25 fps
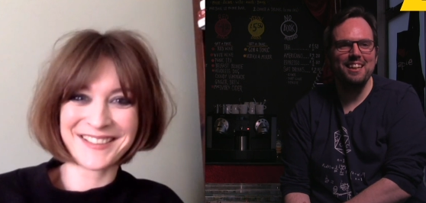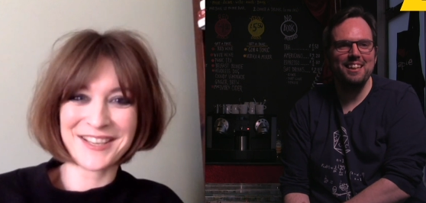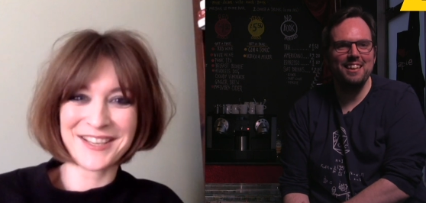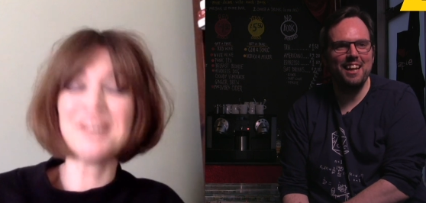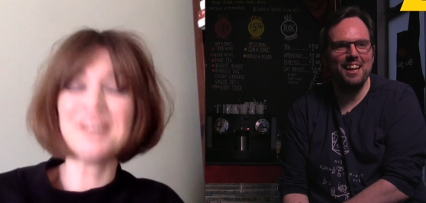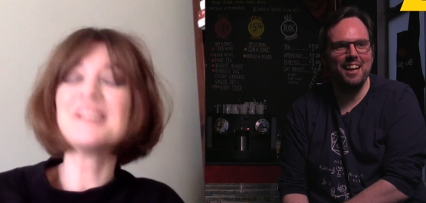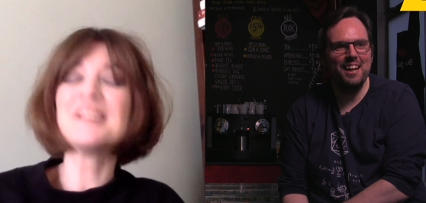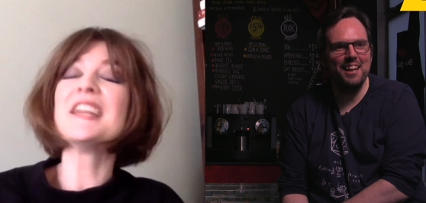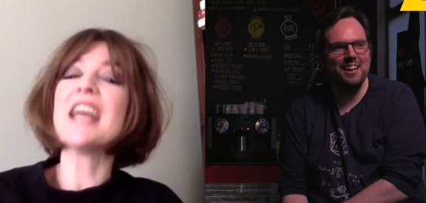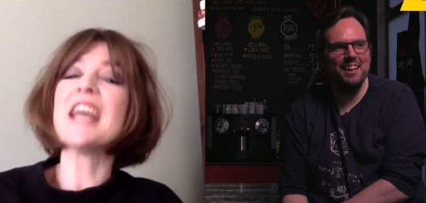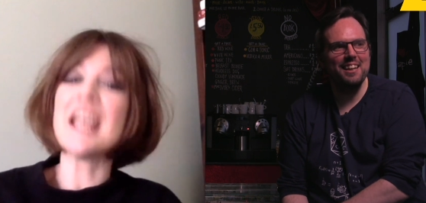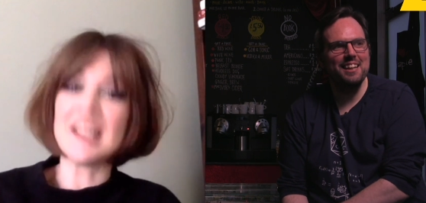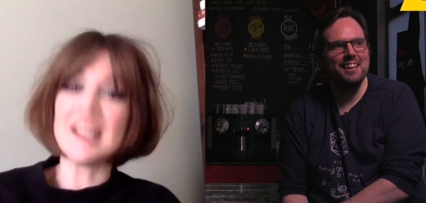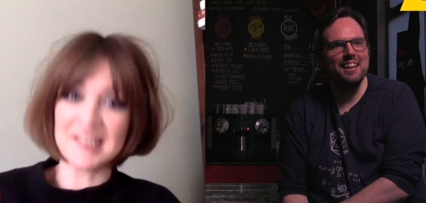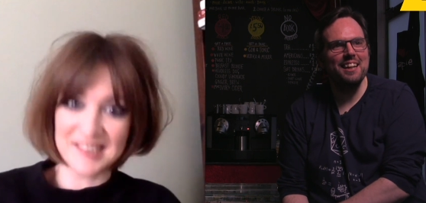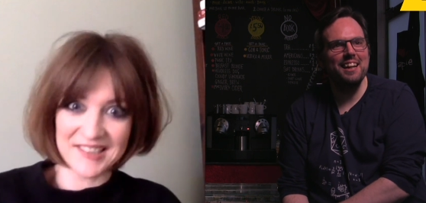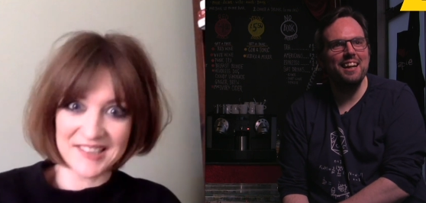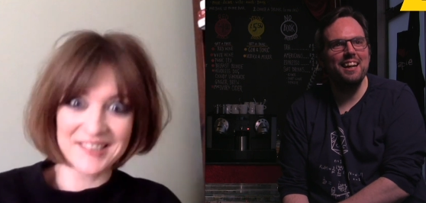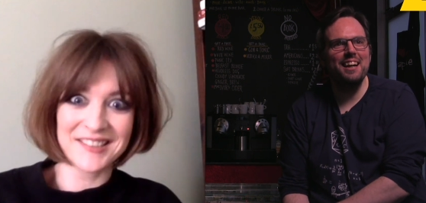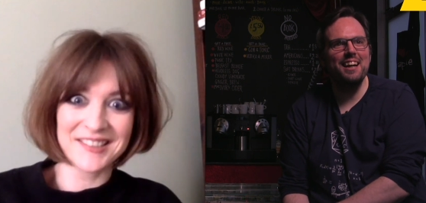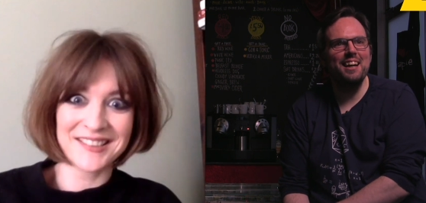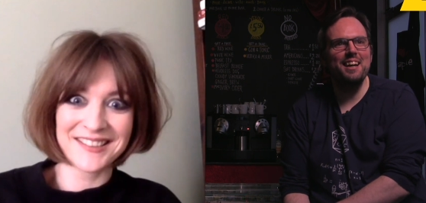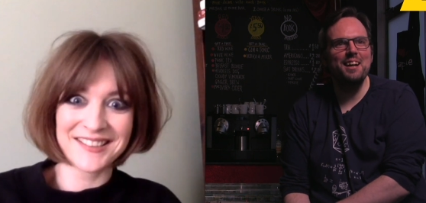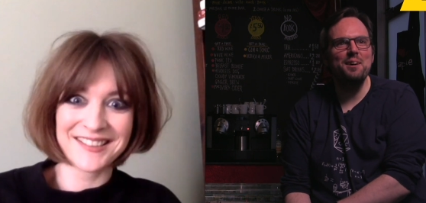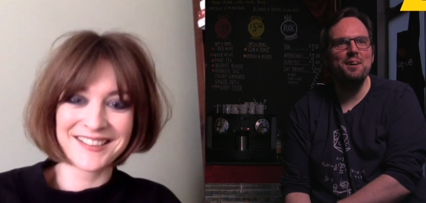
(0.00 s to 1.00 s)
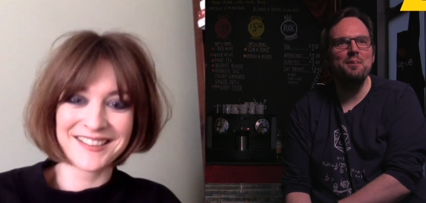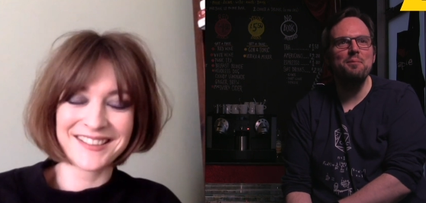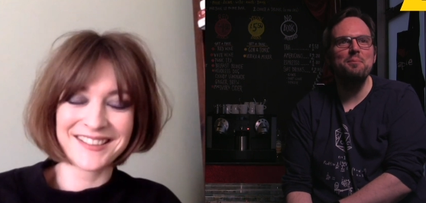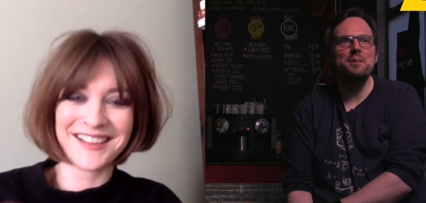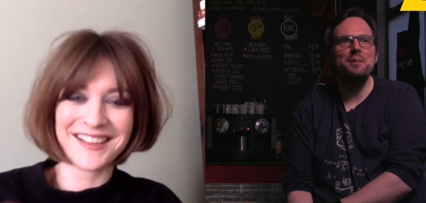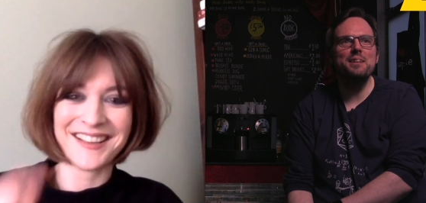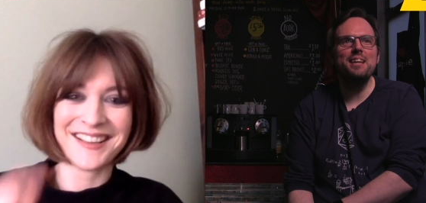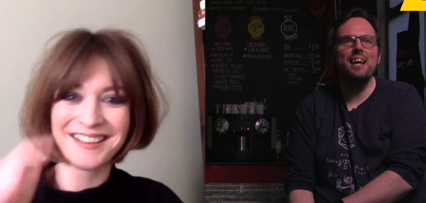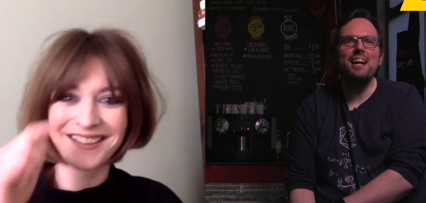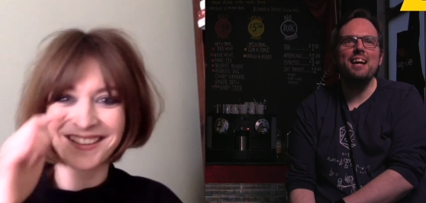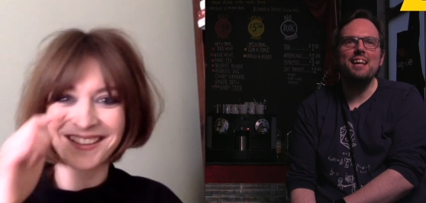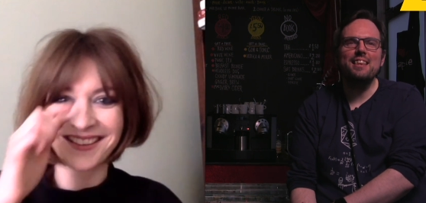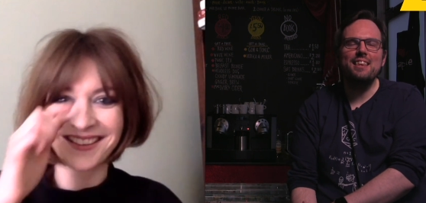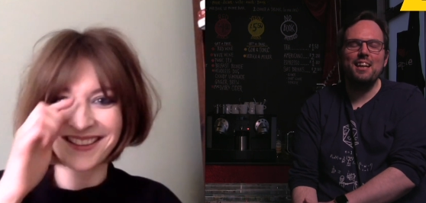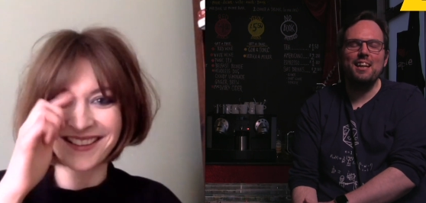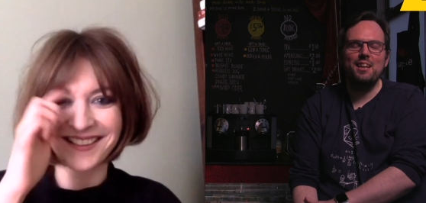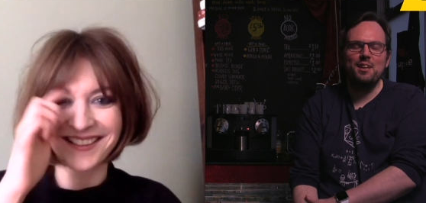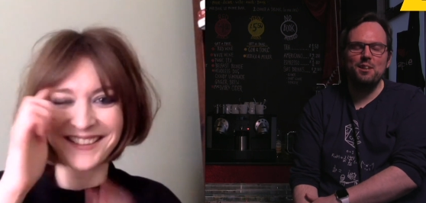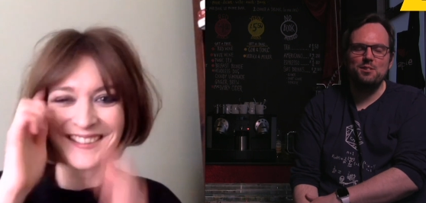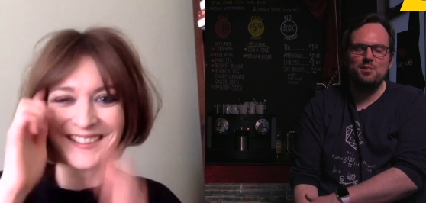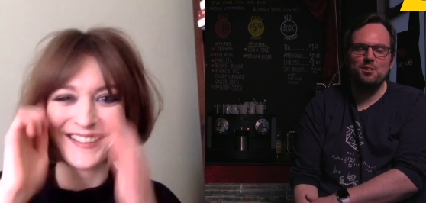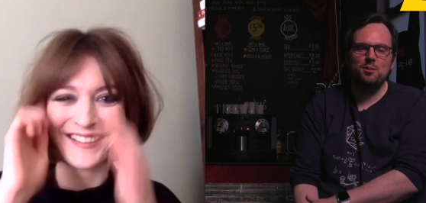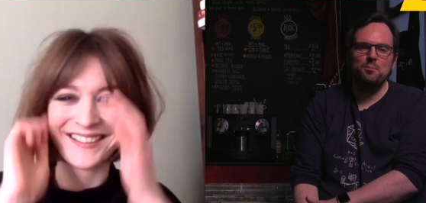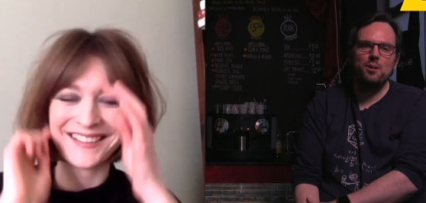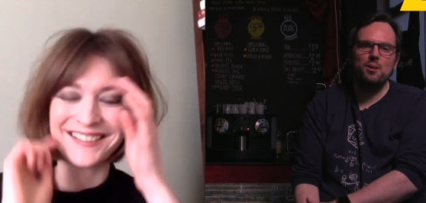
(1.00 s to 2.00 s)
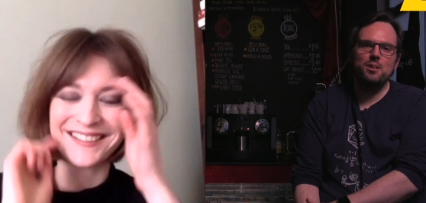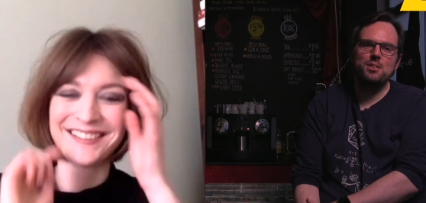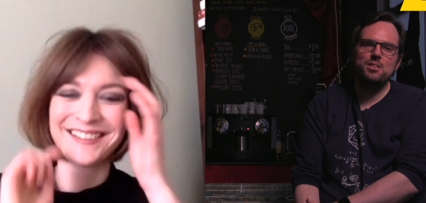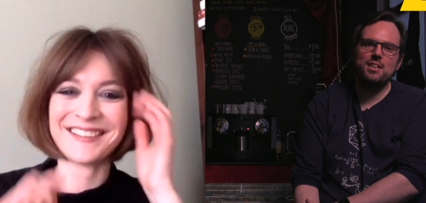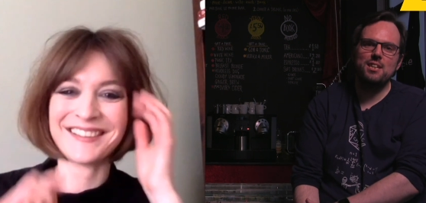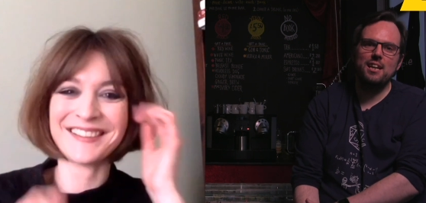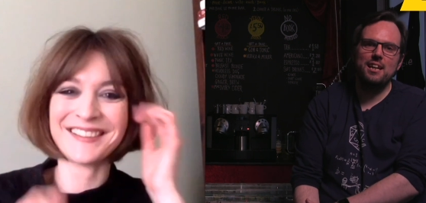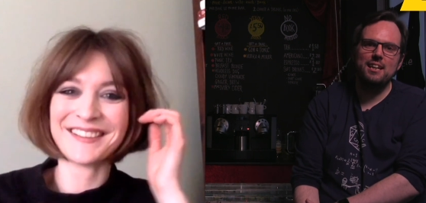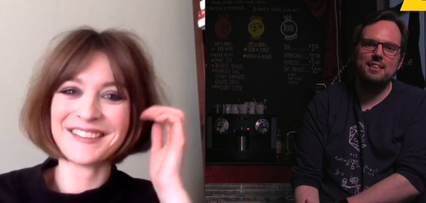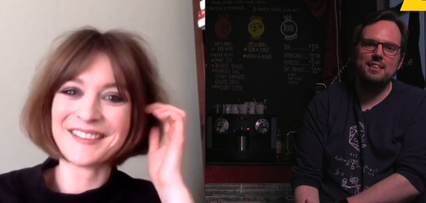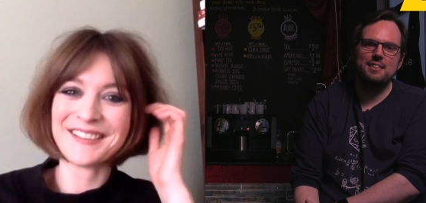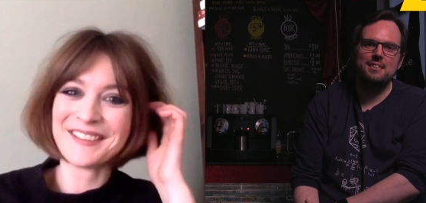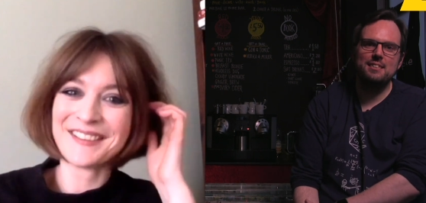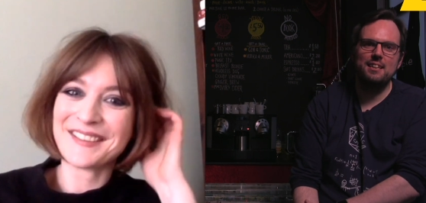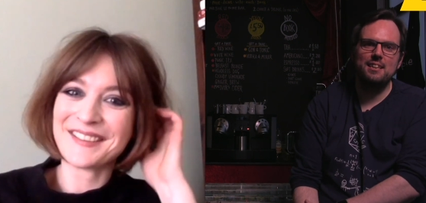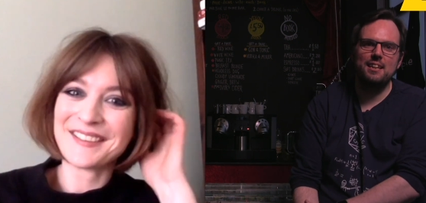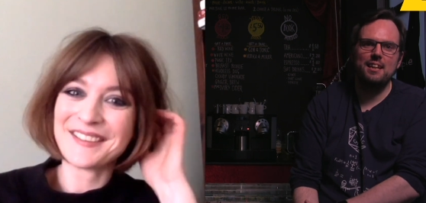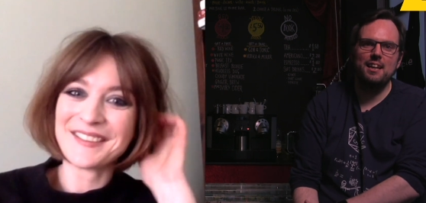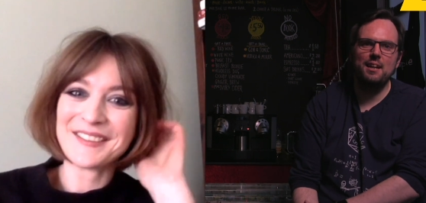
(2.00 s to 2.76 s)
Speaker 1: Yeah. Thank you so much. And